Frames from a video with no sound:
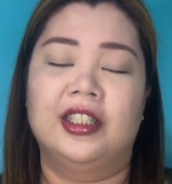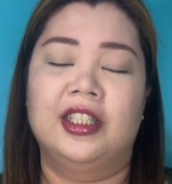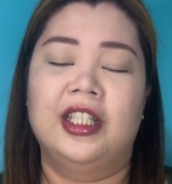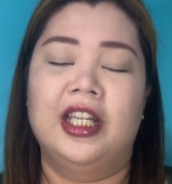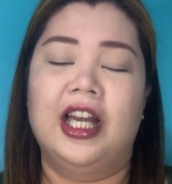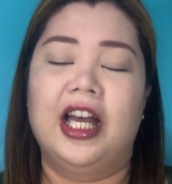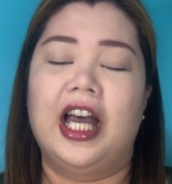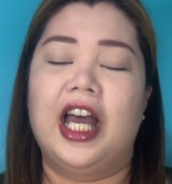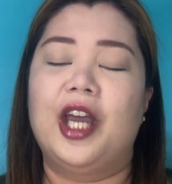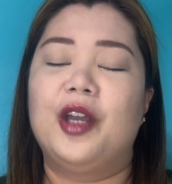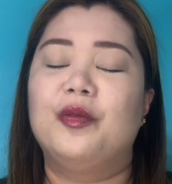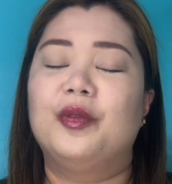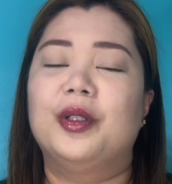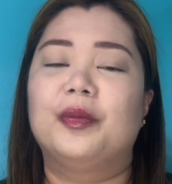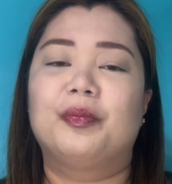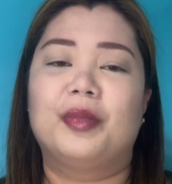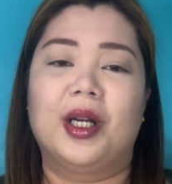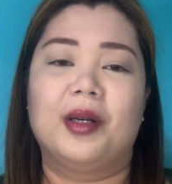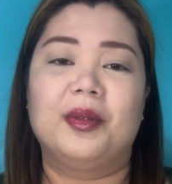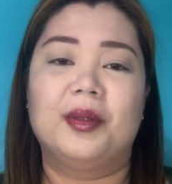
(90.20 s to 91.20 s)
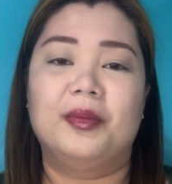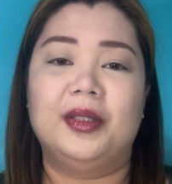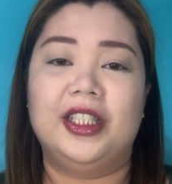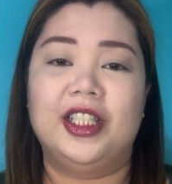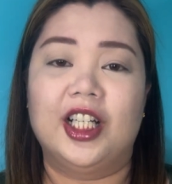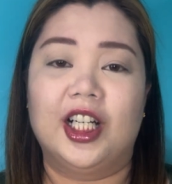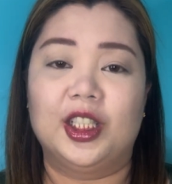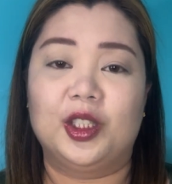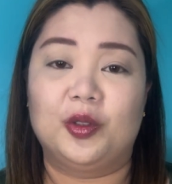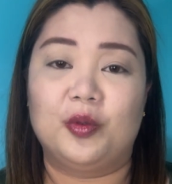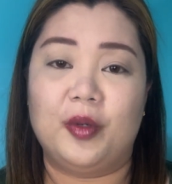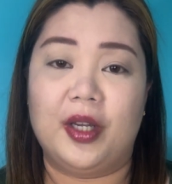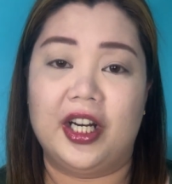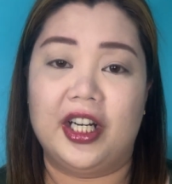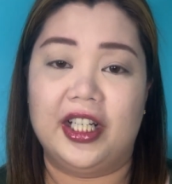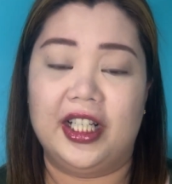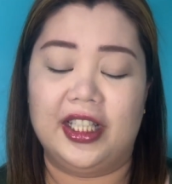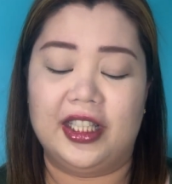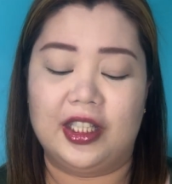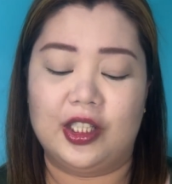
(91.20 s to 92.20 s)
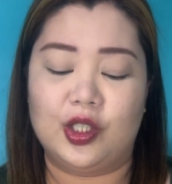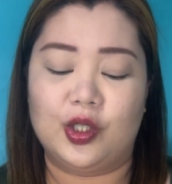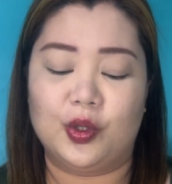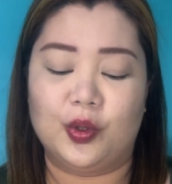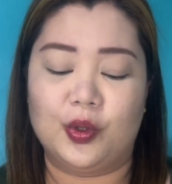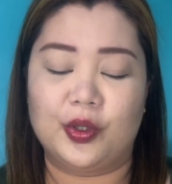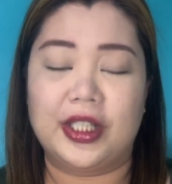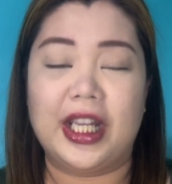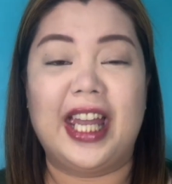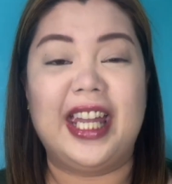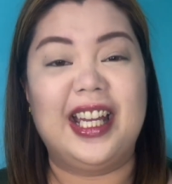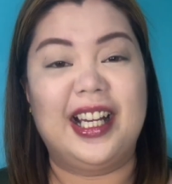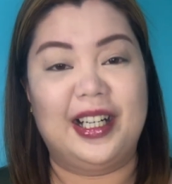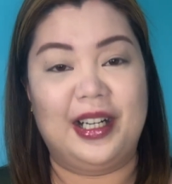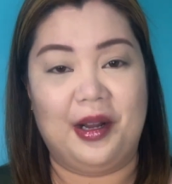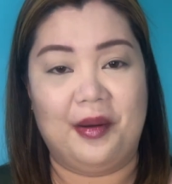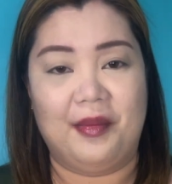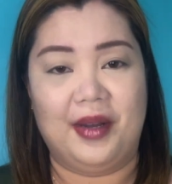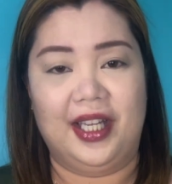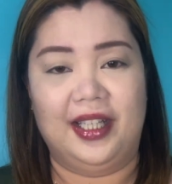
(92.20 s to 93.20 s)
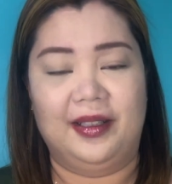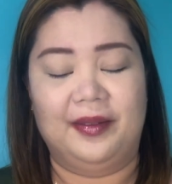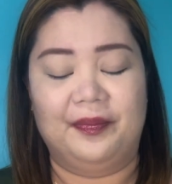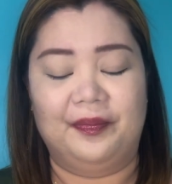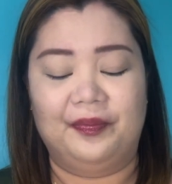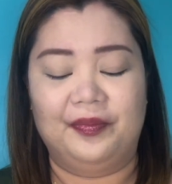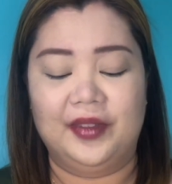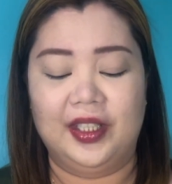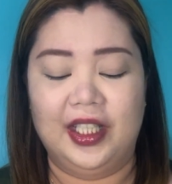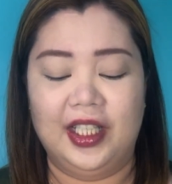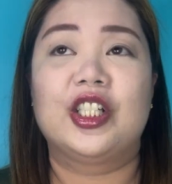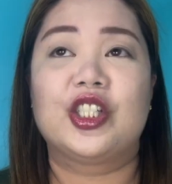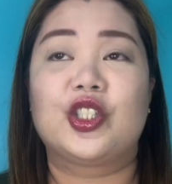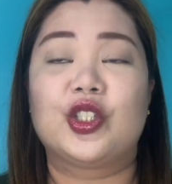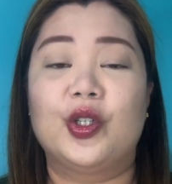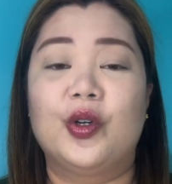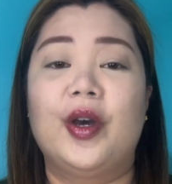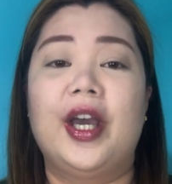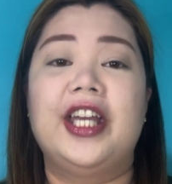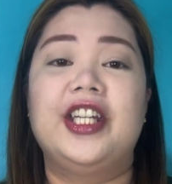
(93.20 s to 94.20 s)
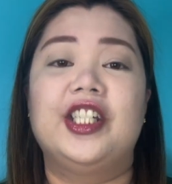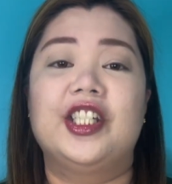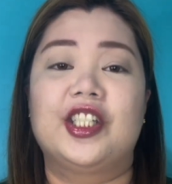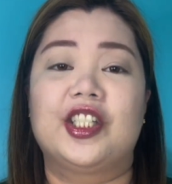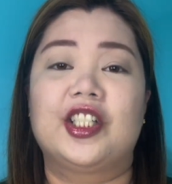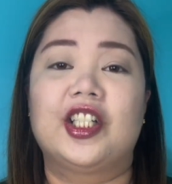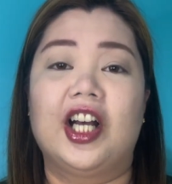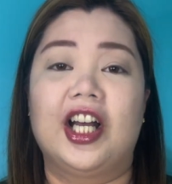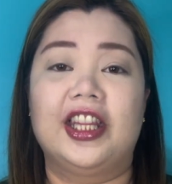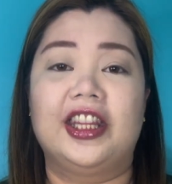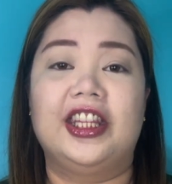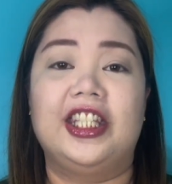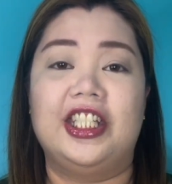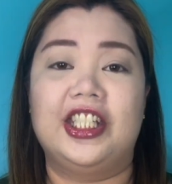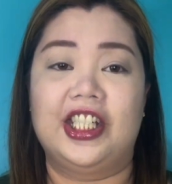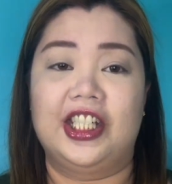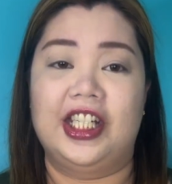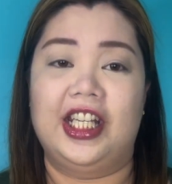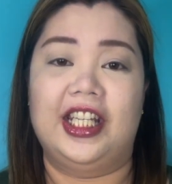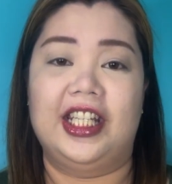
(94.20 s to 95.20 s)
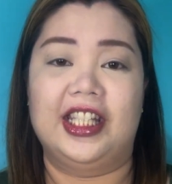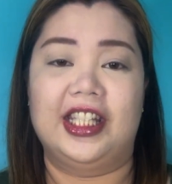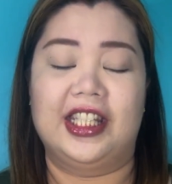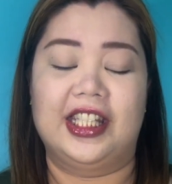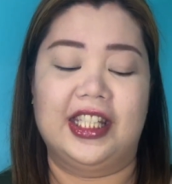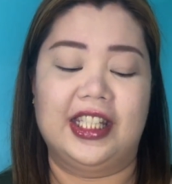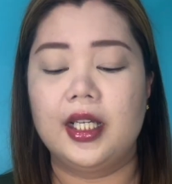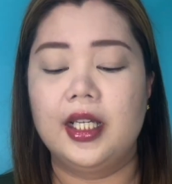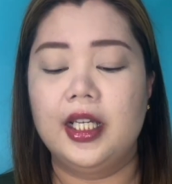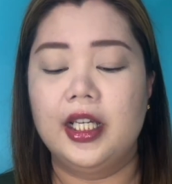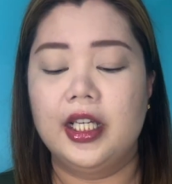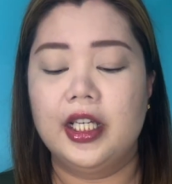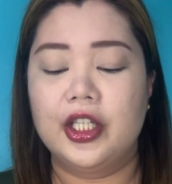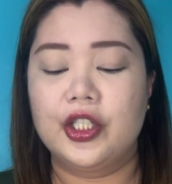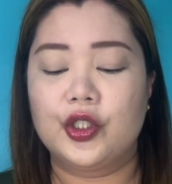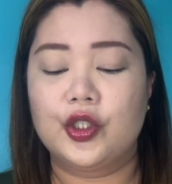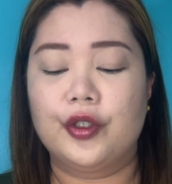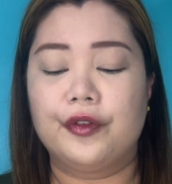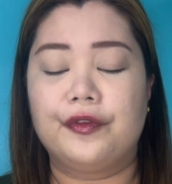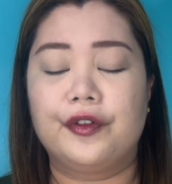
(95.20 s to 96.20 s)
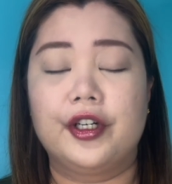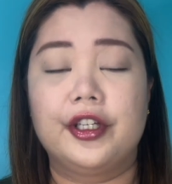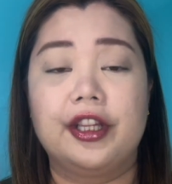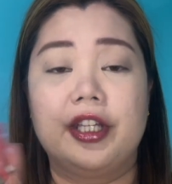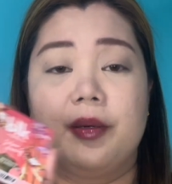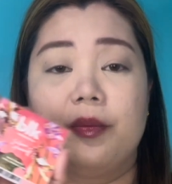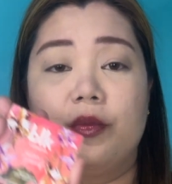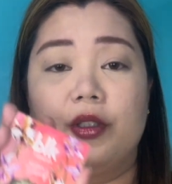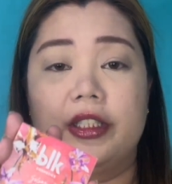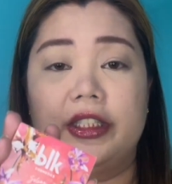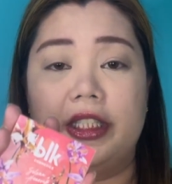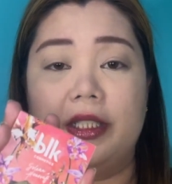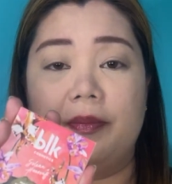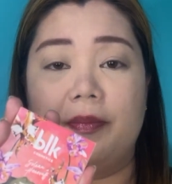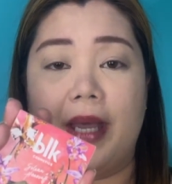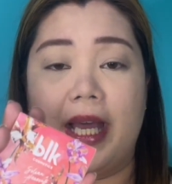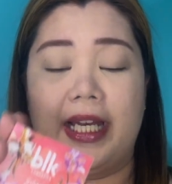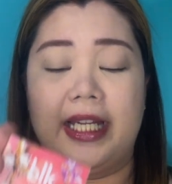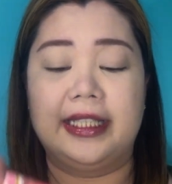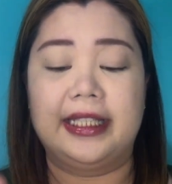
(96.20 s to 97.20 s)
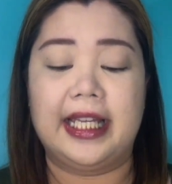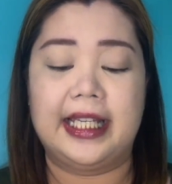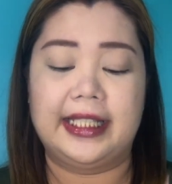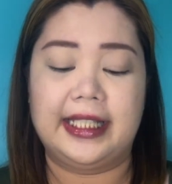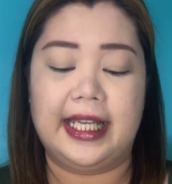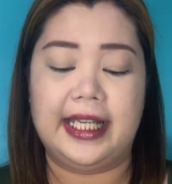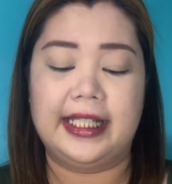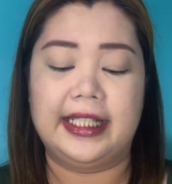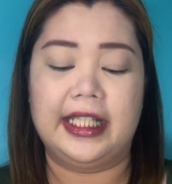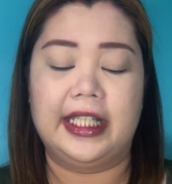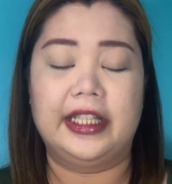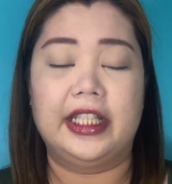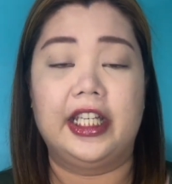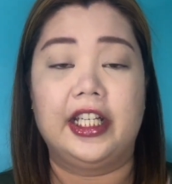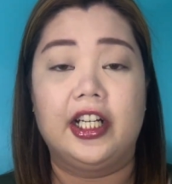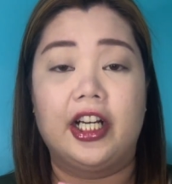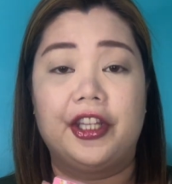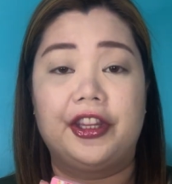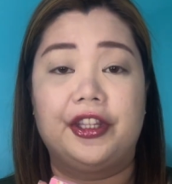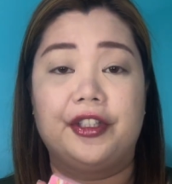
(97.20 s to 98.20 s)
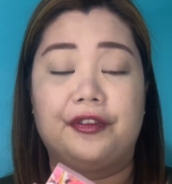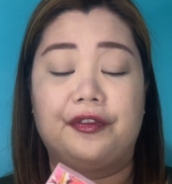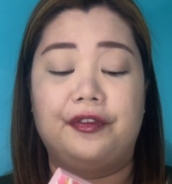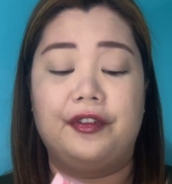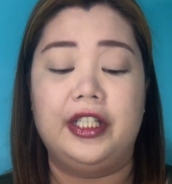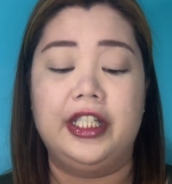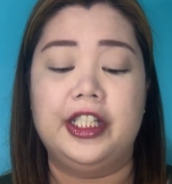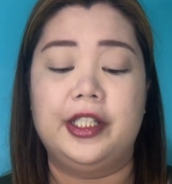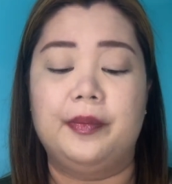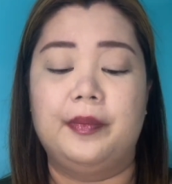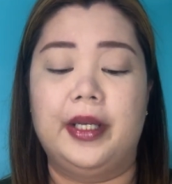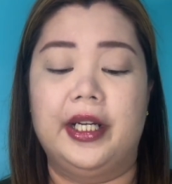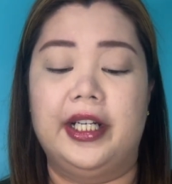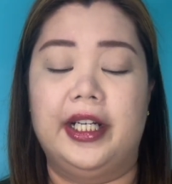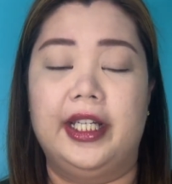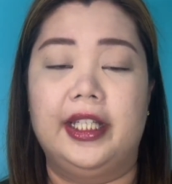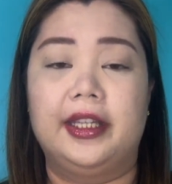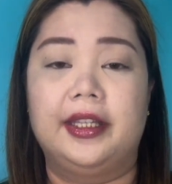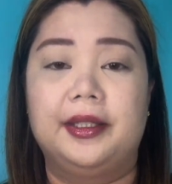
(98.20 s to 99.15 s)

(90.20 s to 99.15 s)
I will probably not wear it, so sayang naman. So I just got these shades. So for the multi-palette, as I said, I got the Free Spirit.